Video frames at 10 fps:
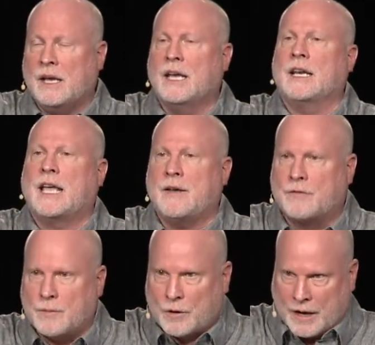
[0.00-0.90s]
and it came
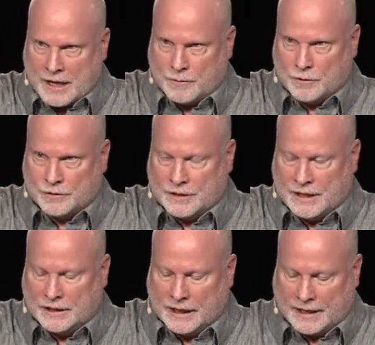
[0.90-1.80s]
from their animals
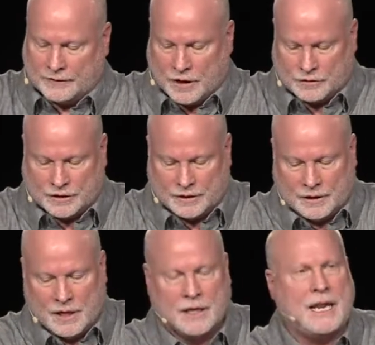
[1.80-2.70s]
in the land of Goshen.
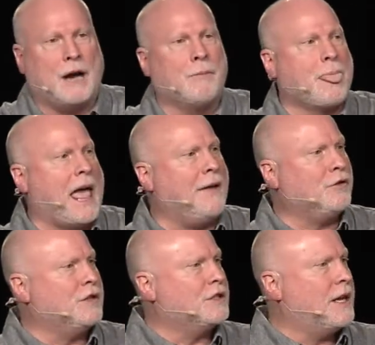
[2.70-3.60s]
Now,
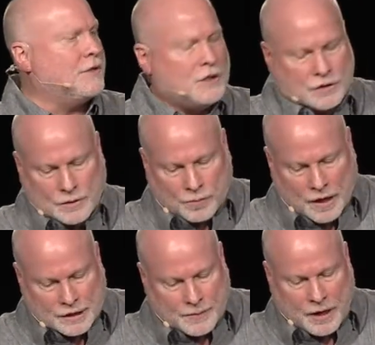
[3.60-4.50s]
after the 7 years of
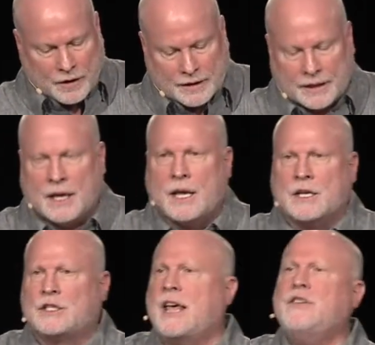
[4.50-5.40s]
prosperity,
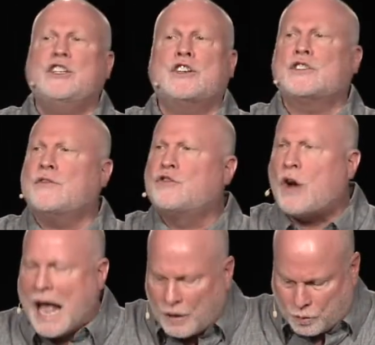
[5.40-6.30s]
7 years of
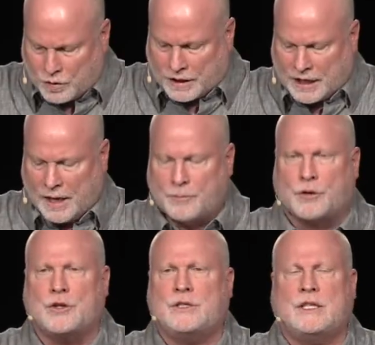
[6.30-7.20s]
drought would come,
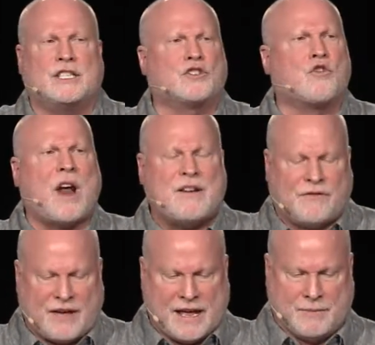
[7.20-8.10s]
producing this great
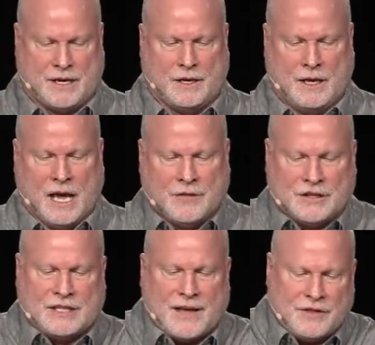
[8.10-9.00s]
famine.
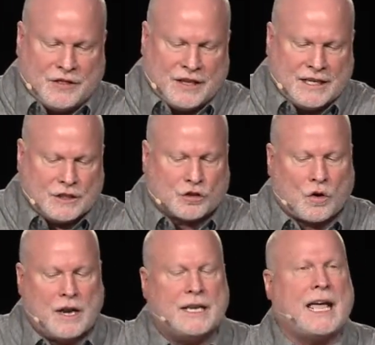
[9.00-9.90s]
The 7 thin and
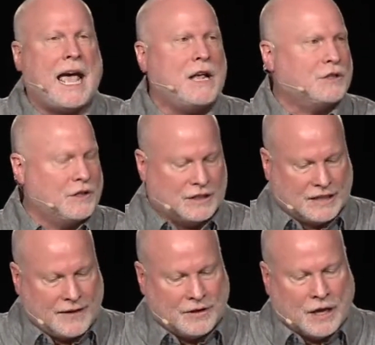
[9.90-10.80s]
scrawny cows and the
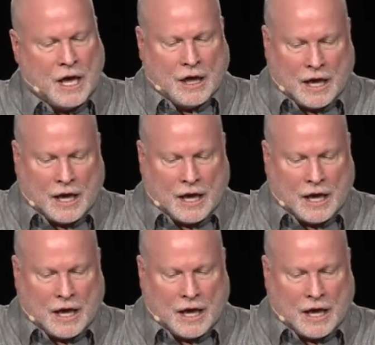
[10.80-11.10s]
7